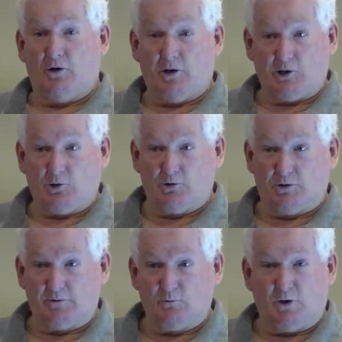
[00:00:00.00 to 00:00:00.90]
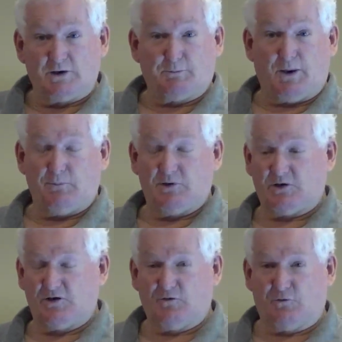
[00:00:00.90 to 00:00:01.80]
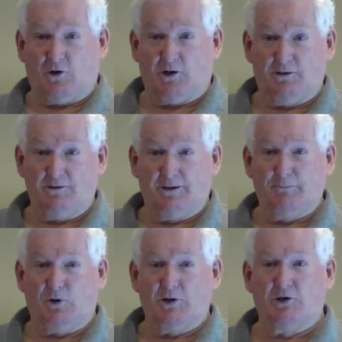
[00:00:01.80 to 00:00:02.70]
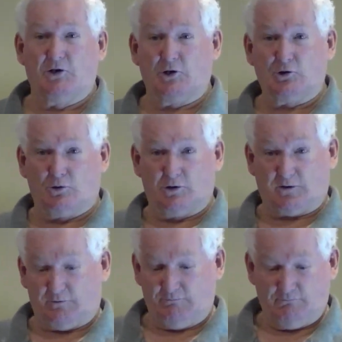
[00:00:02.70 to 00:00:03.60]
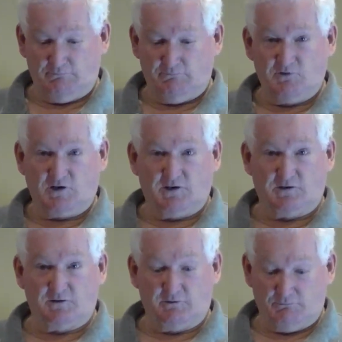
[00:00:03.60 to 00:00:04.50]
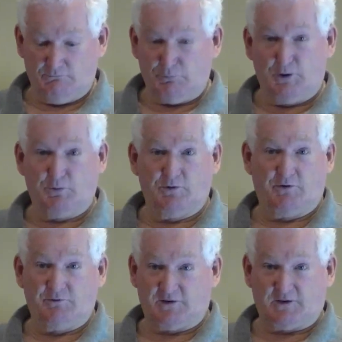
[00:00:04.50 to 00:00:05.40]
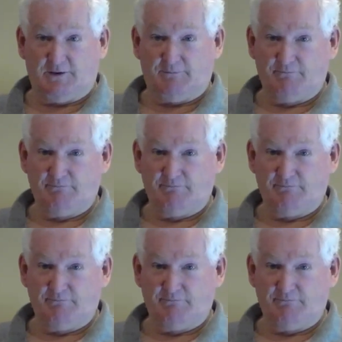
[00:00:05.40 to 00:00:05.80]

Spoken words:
High Court, once published, is final and binding on the courts, judges, people of every state.